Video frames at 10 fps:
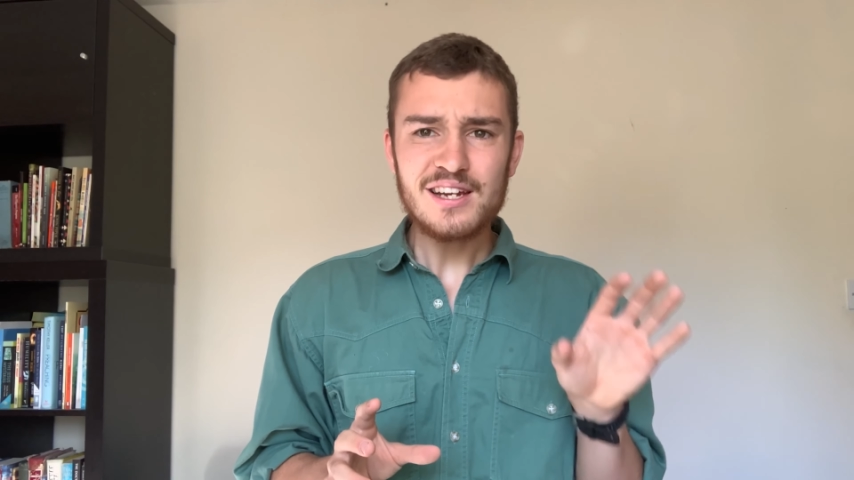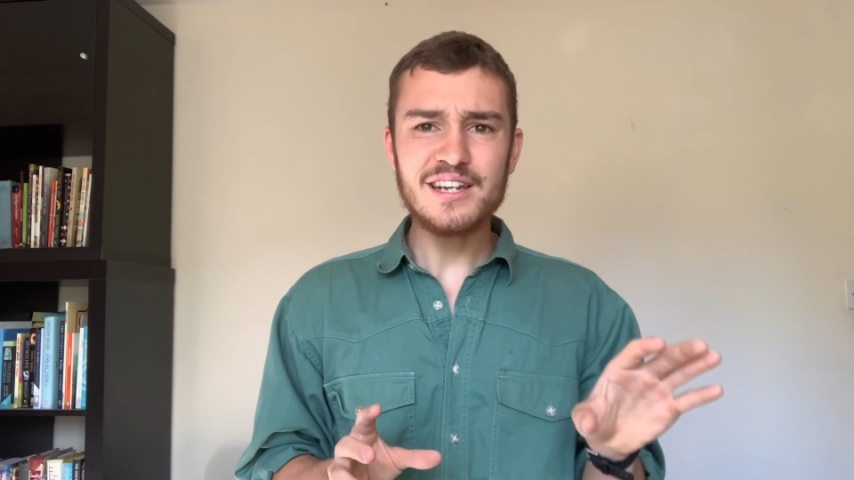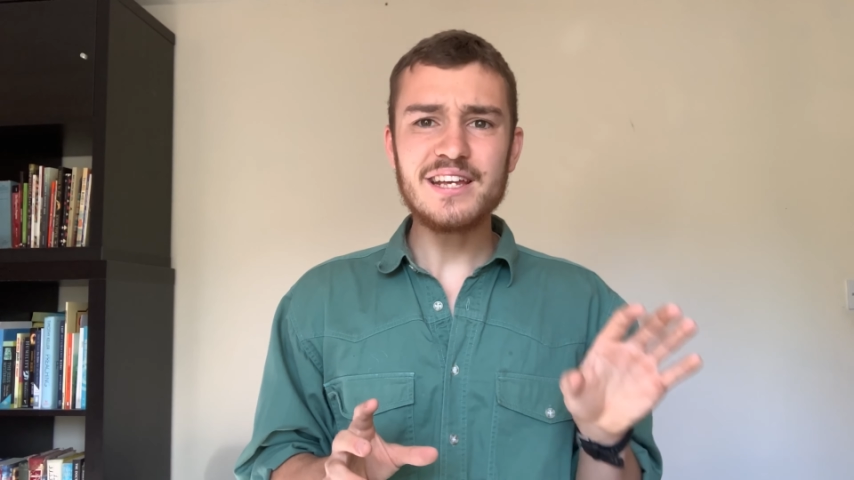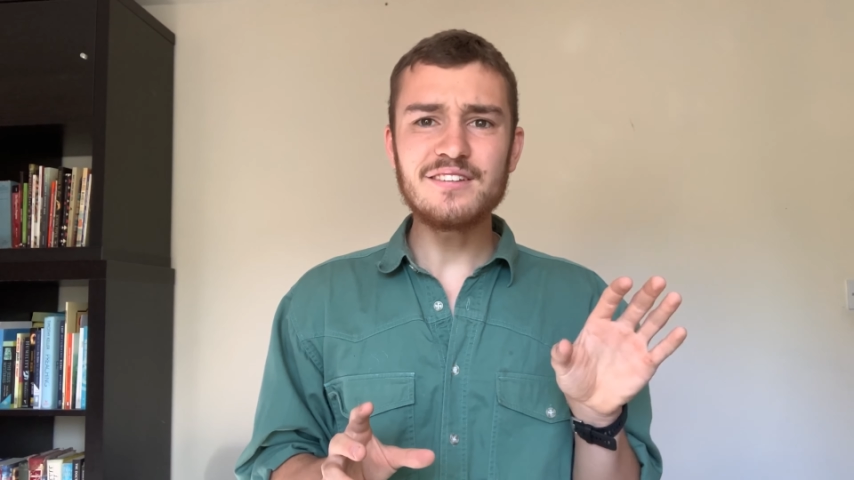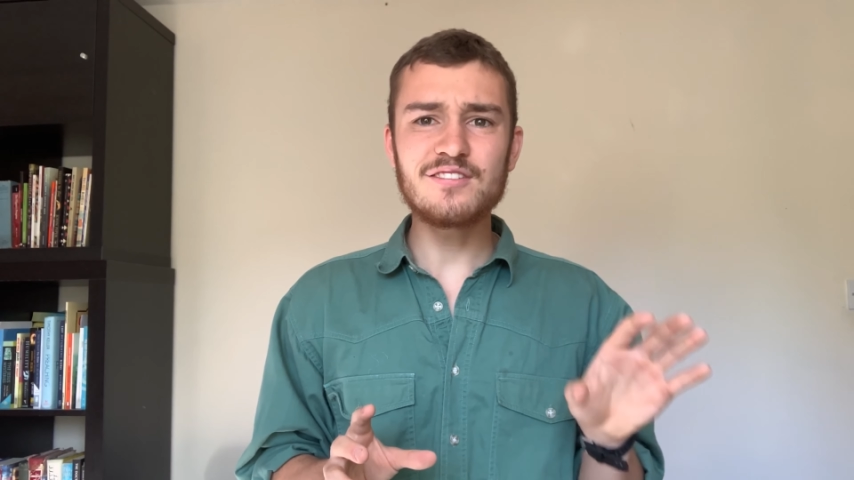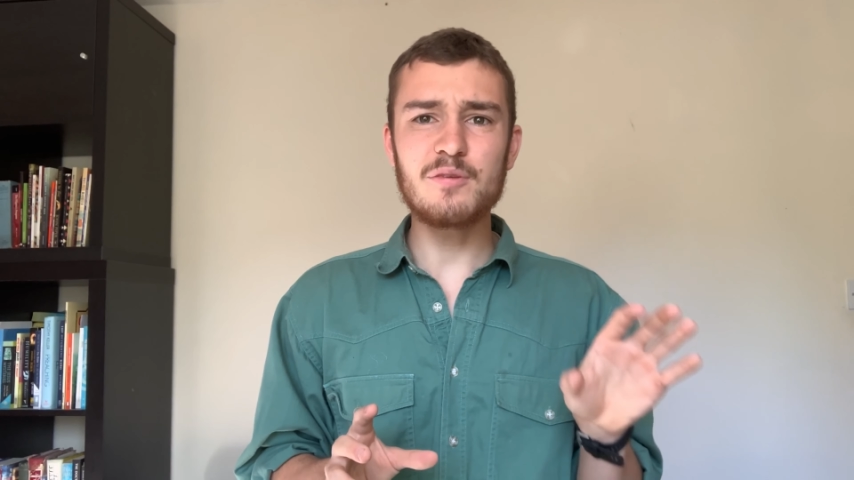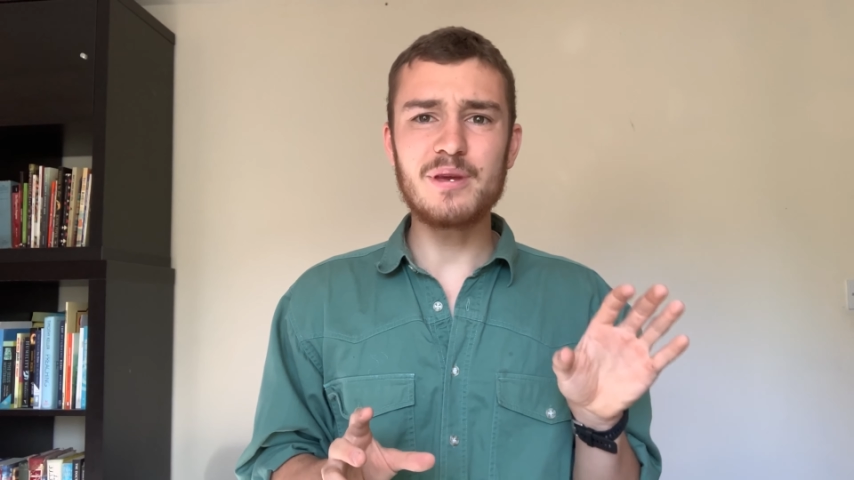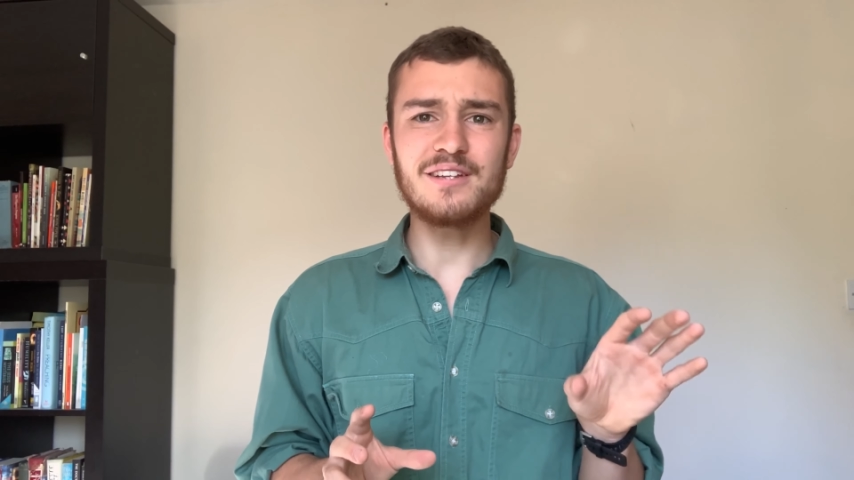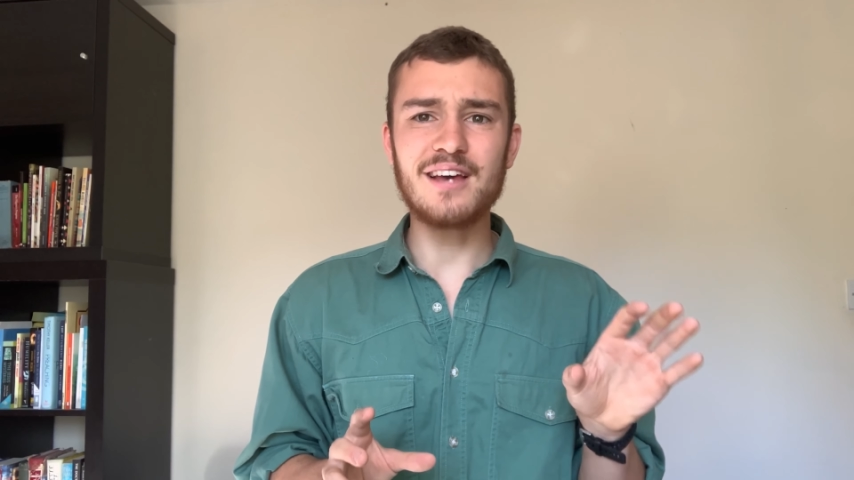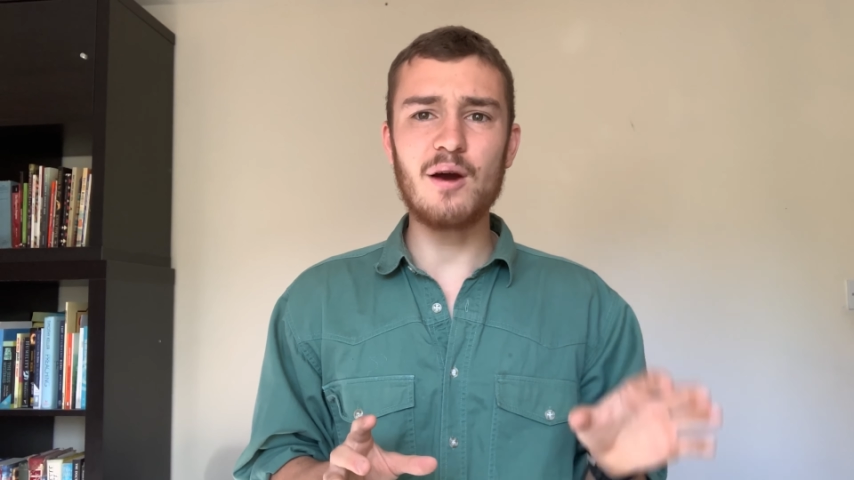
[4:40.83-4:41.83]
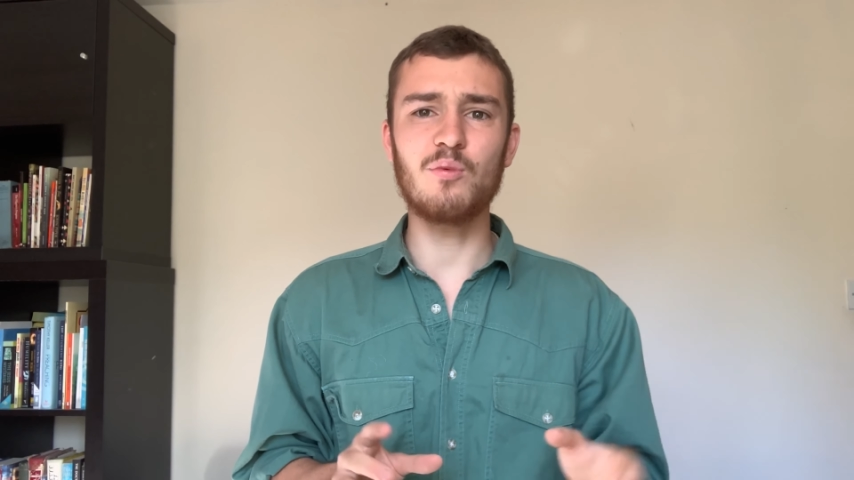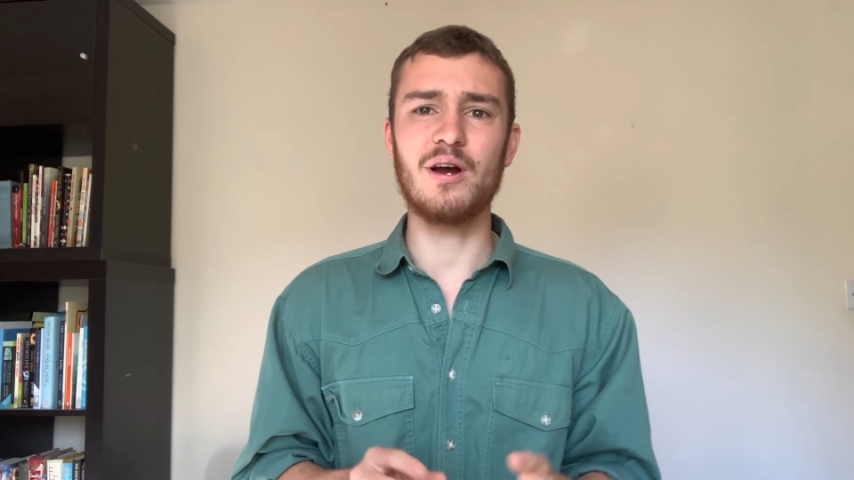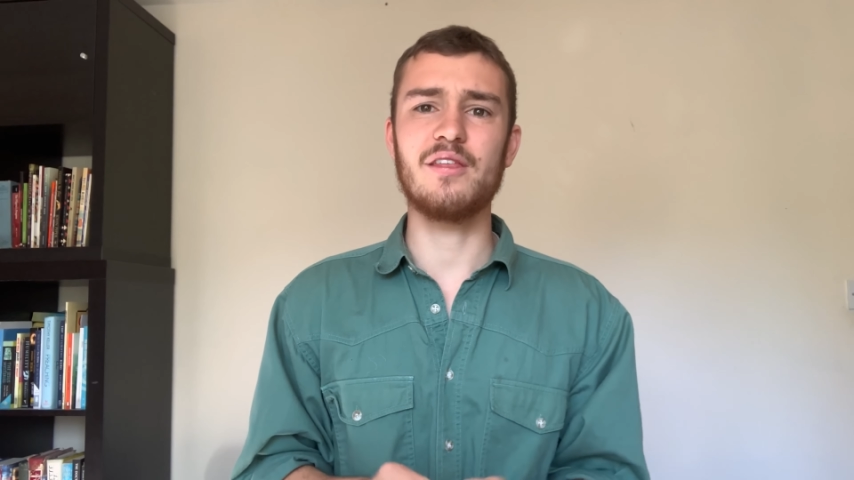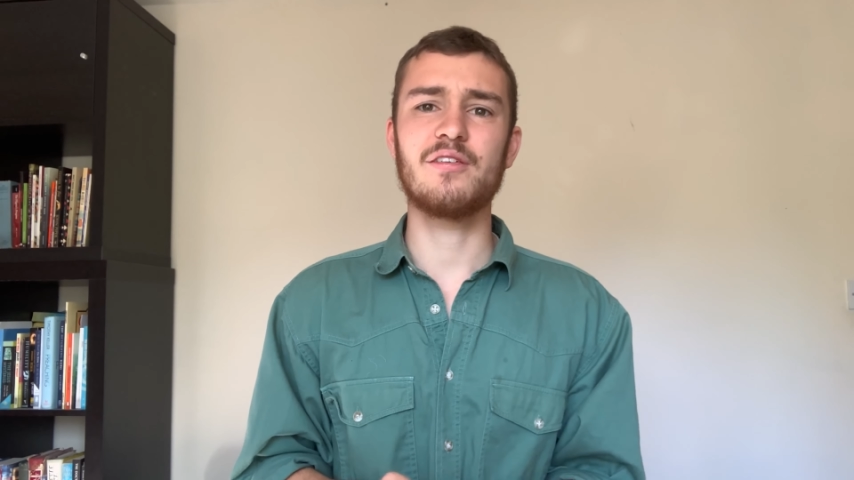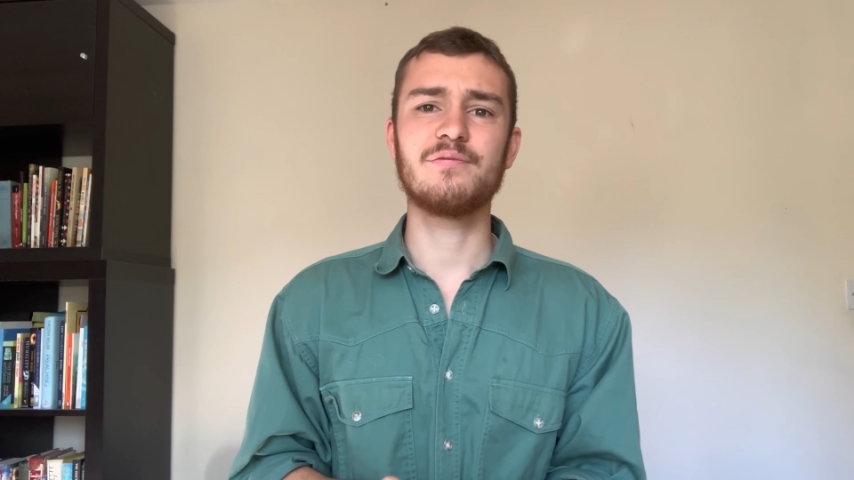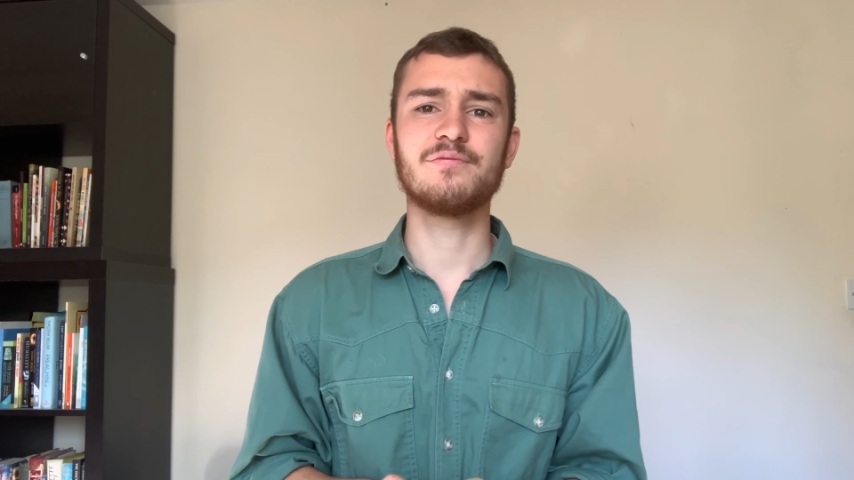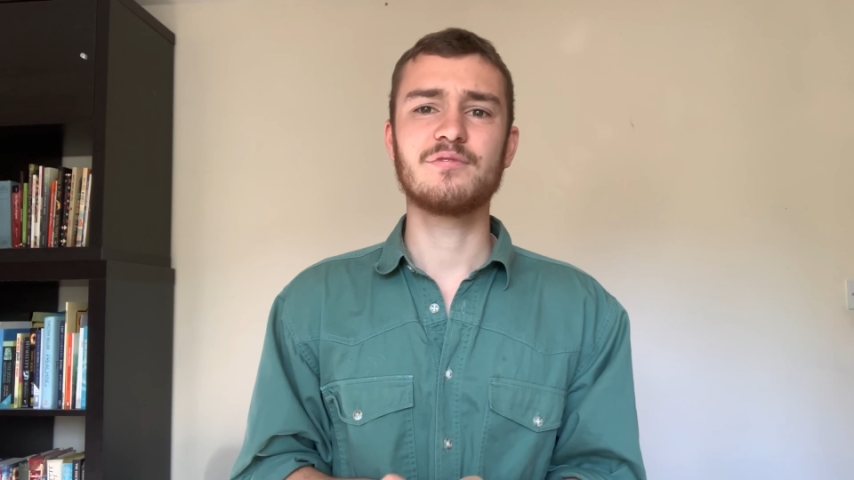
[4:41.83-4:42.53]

needs to be dealt with.